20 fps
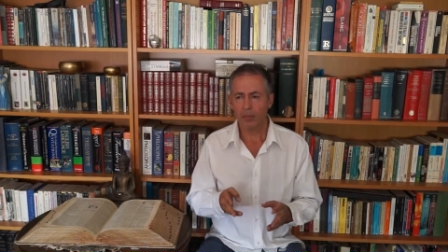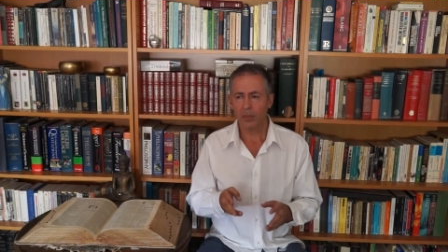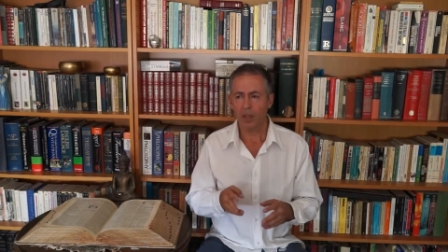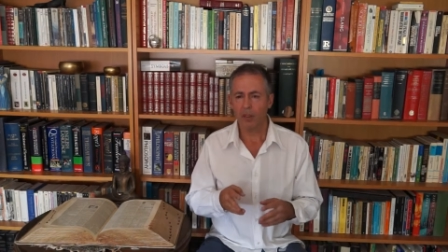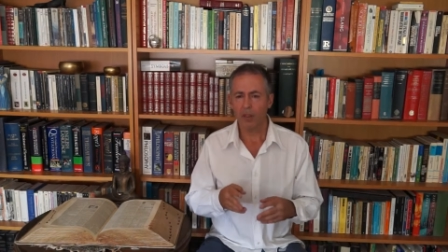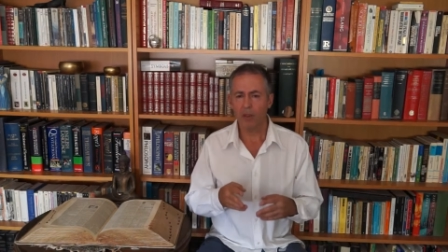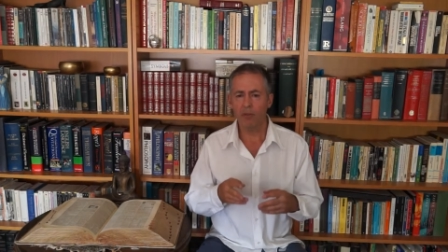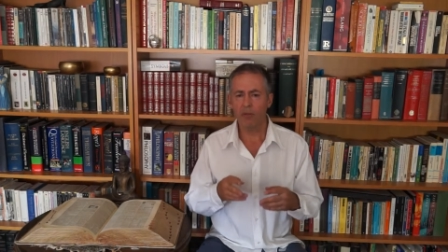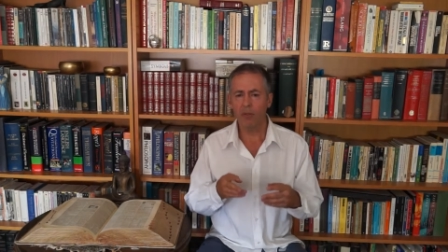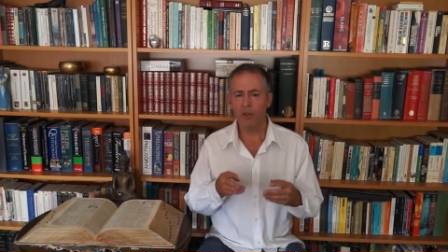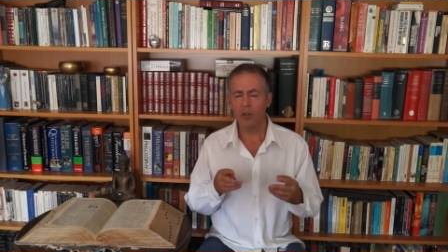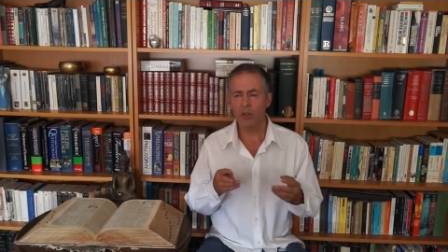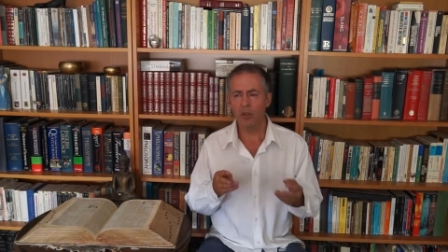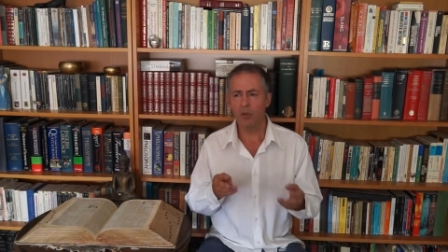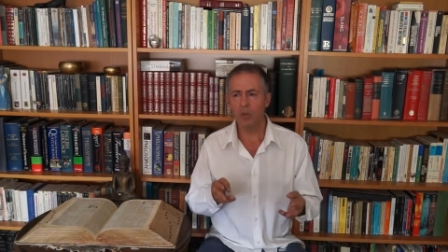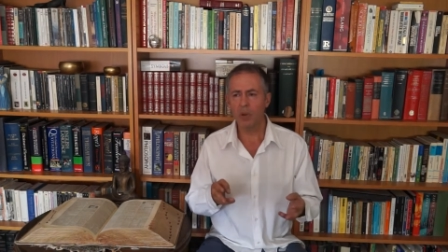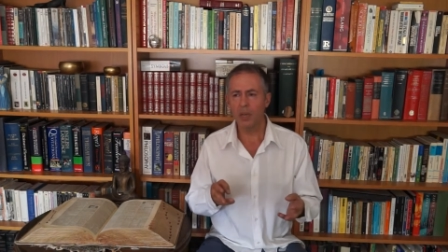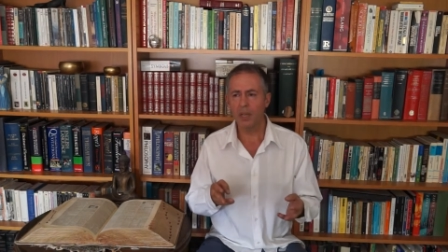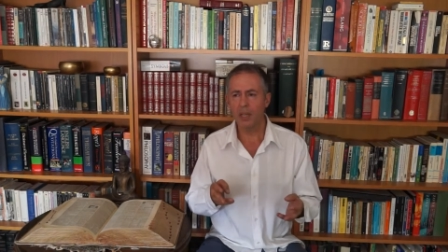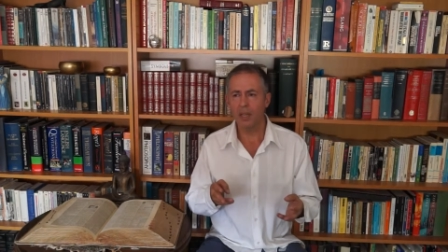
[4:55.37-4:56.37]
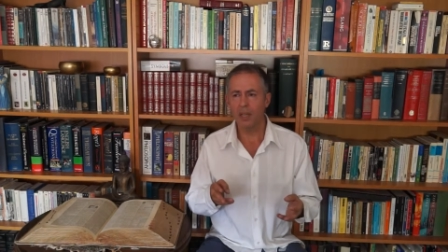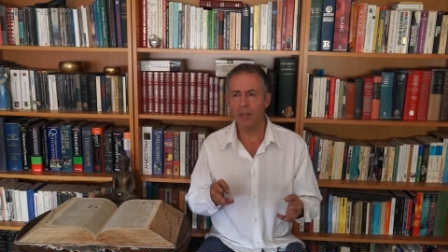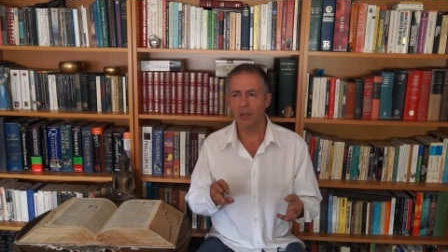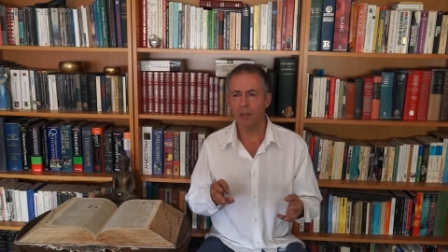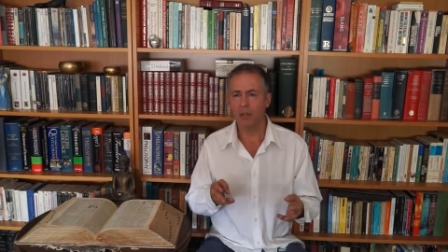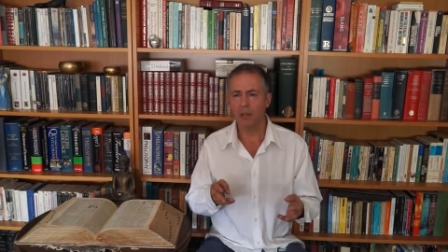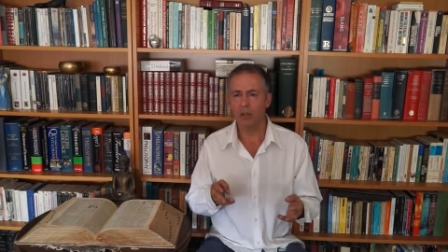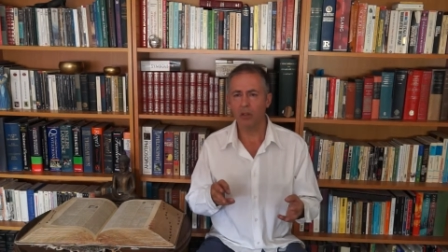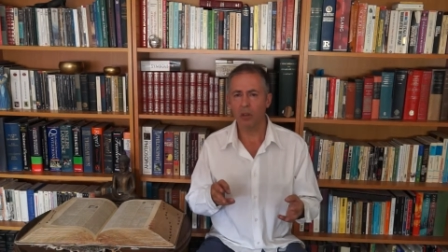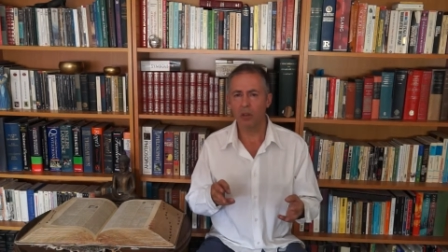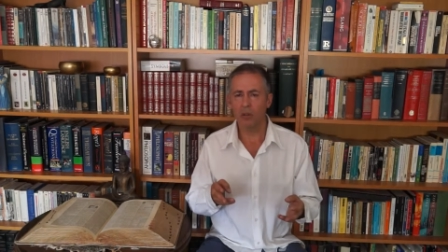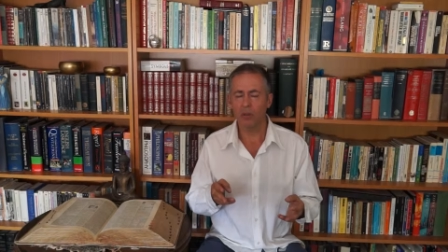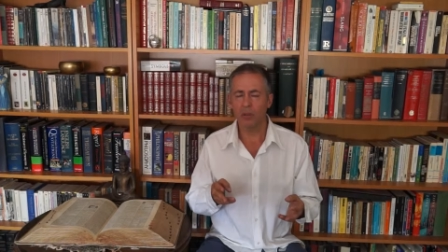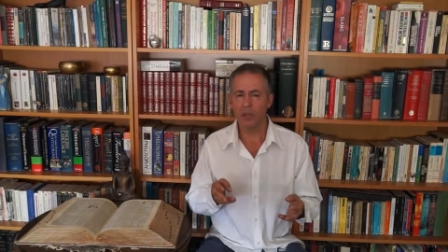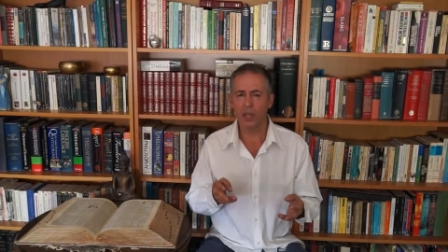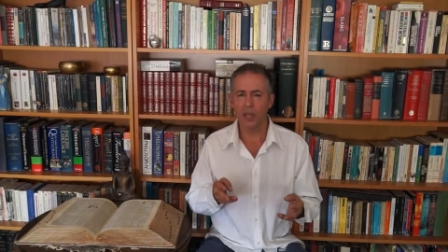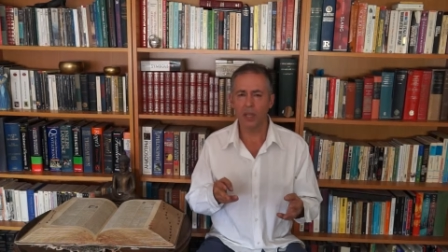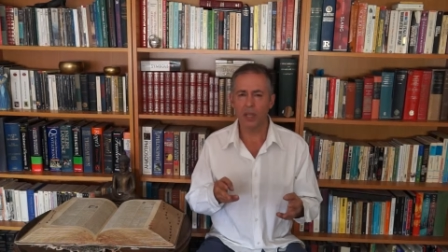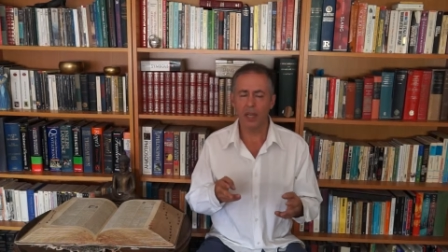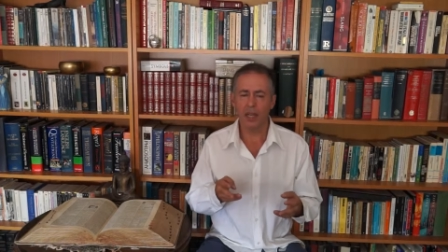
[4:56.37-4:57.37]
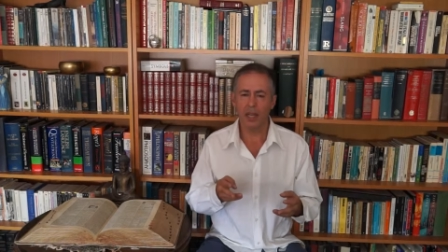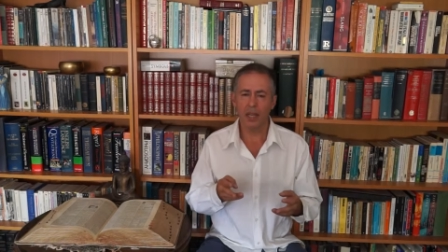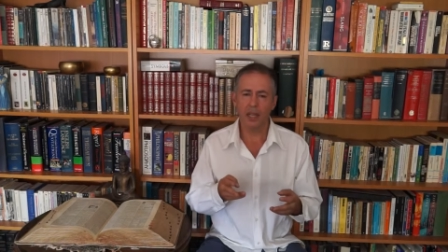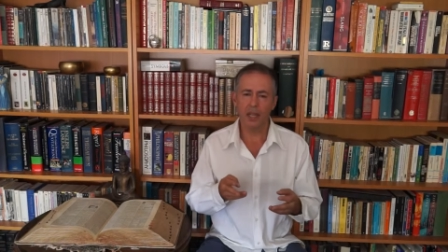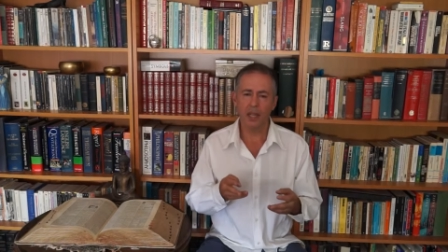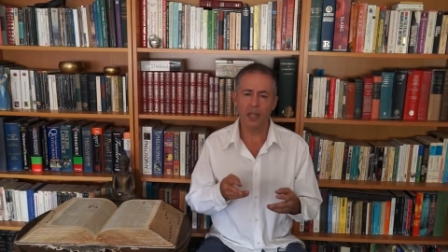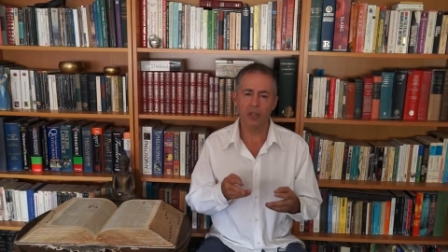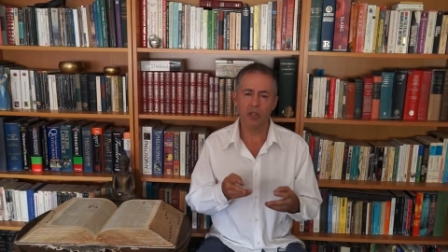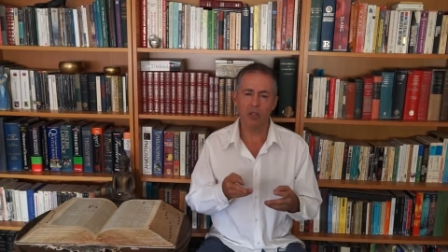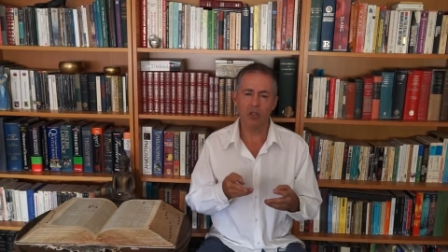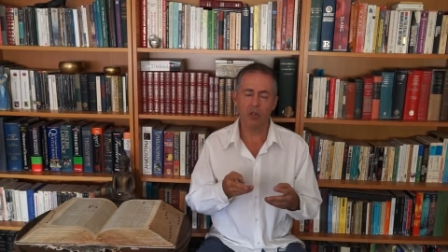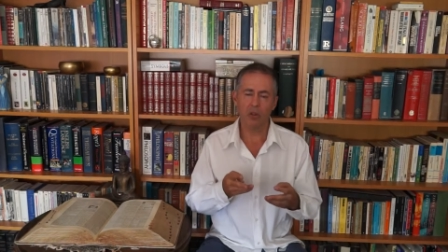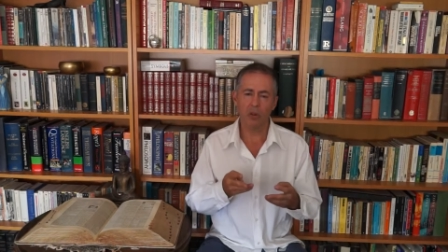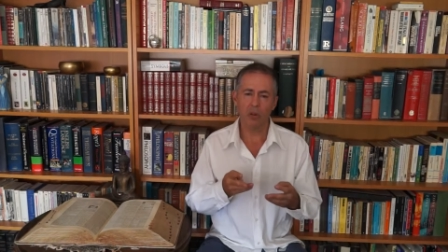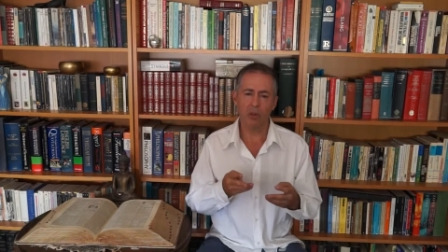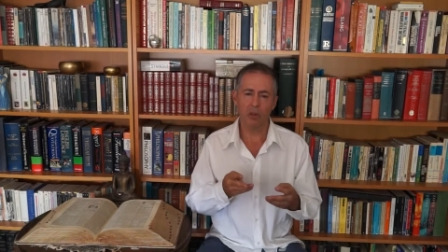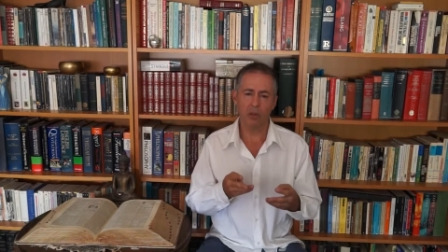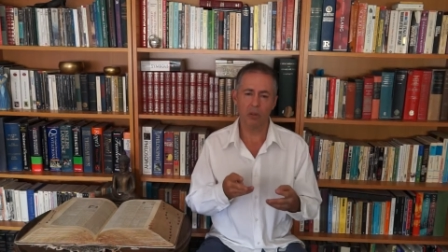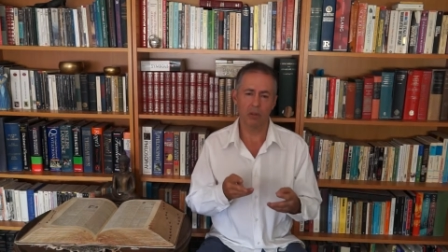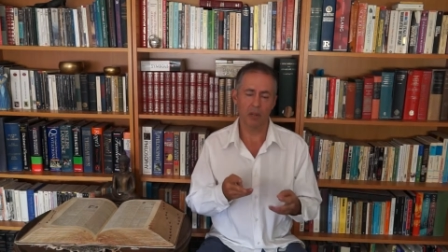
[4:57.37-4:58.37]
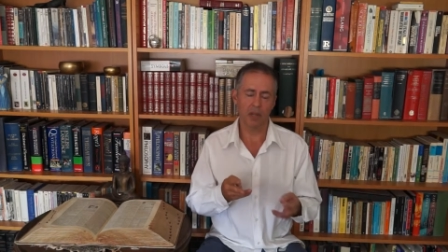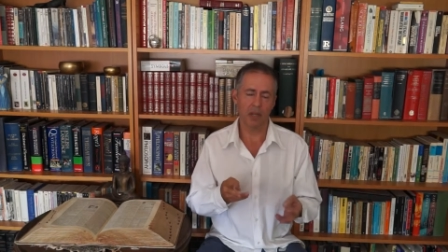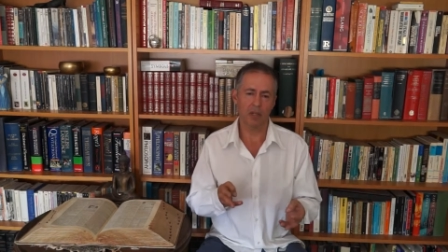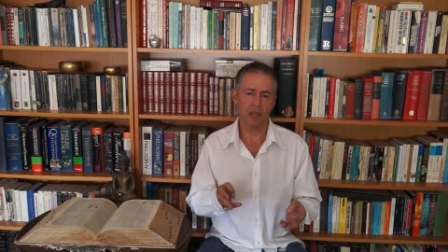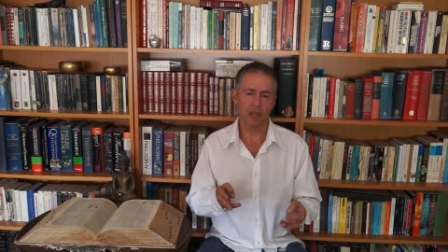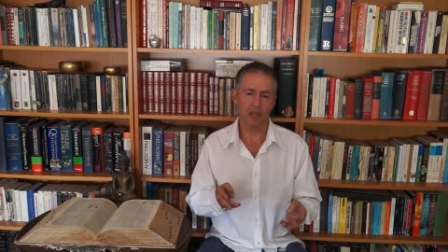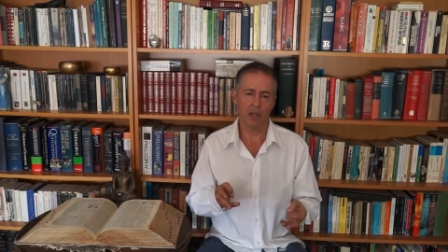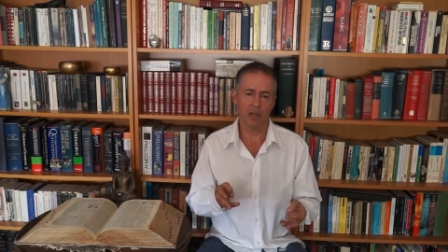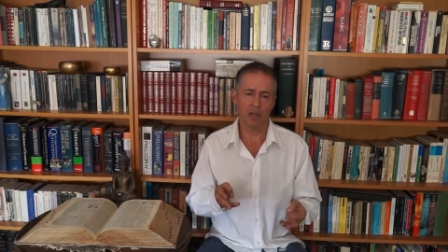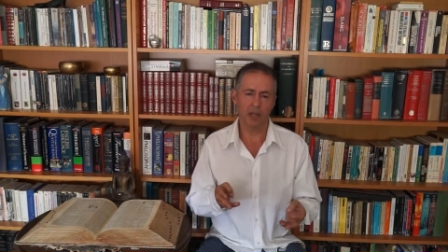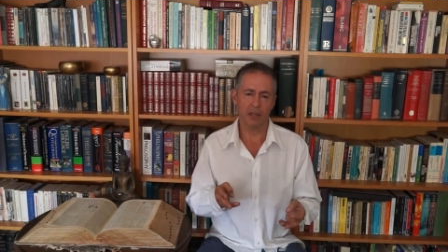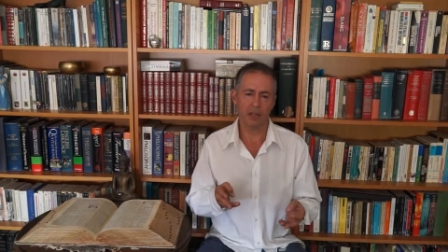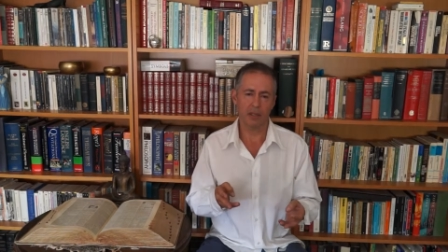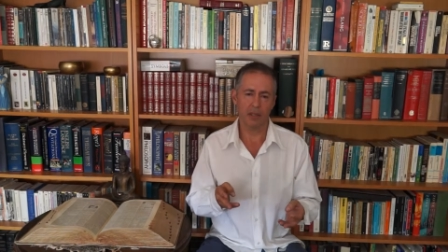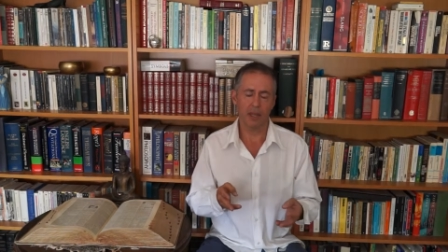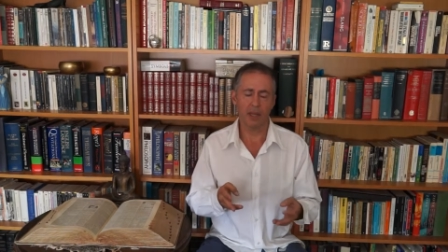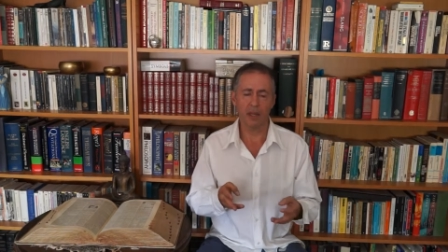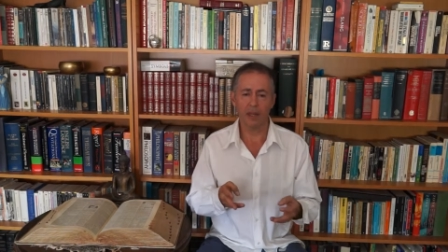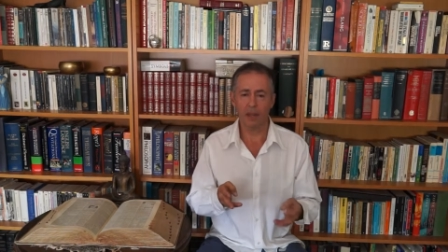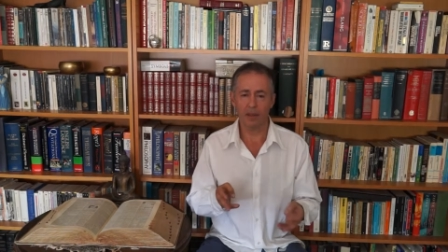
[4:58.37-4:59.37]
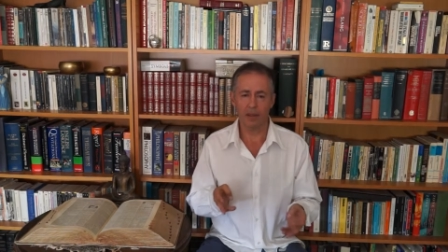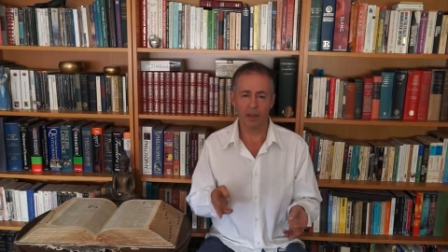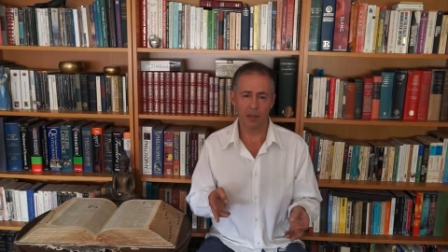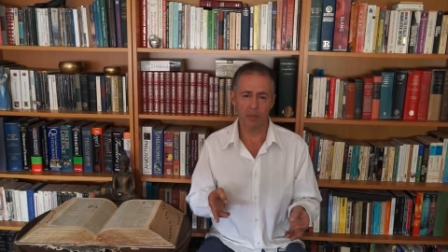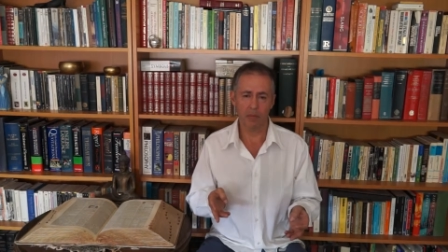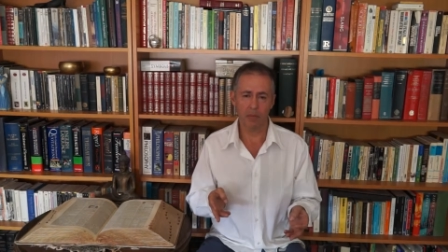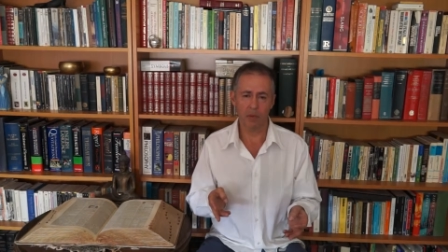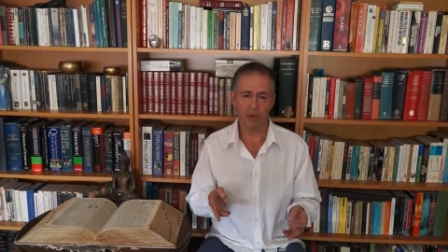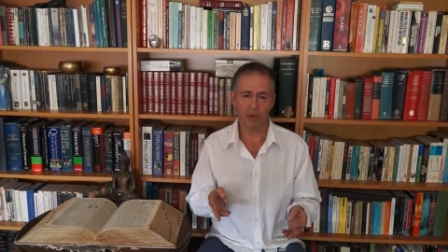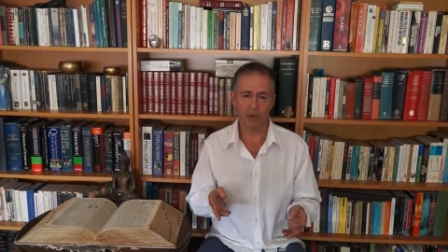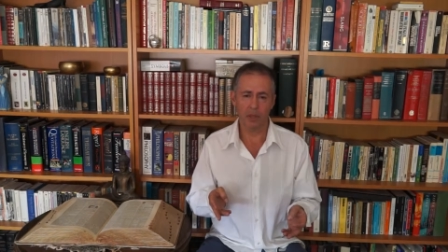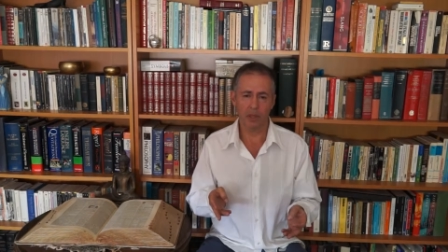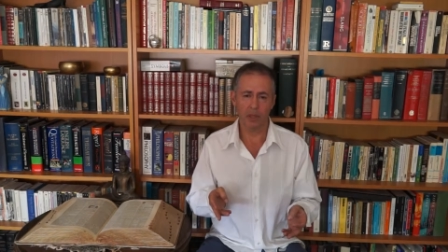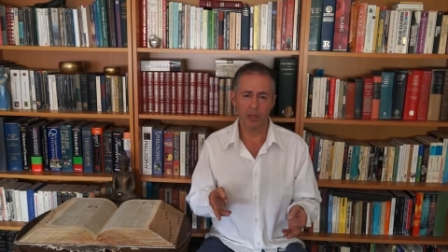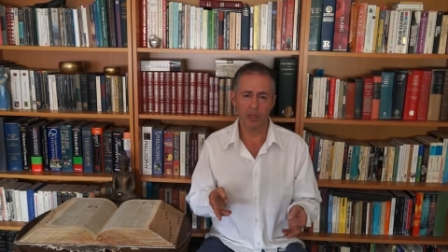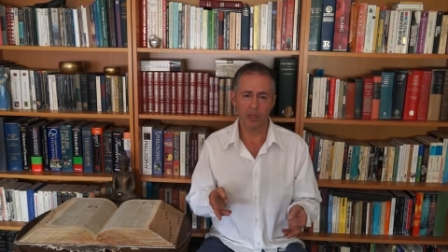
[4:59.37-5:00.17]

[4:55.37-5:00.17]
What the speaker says: The first one yields only a historical insight and nothing more.